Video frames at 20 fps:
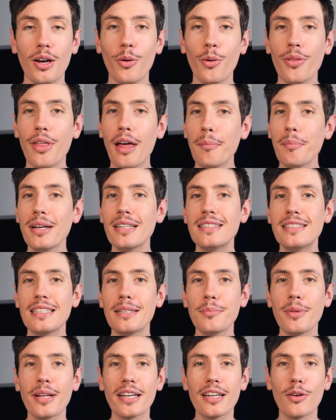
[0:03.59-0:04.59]
Well that might
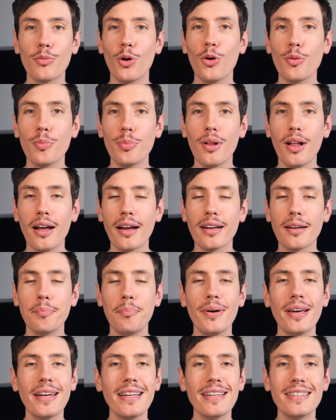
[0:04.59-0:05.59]
seem like a
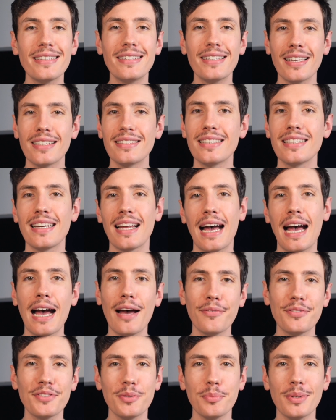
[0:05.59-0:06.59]
roadblock, but it doesn't
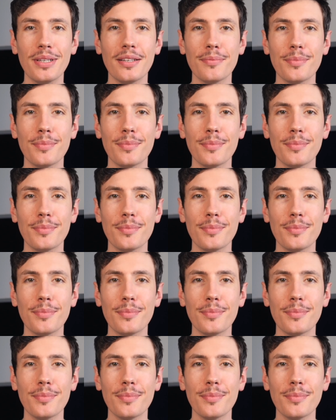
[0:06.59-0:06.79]
have to be.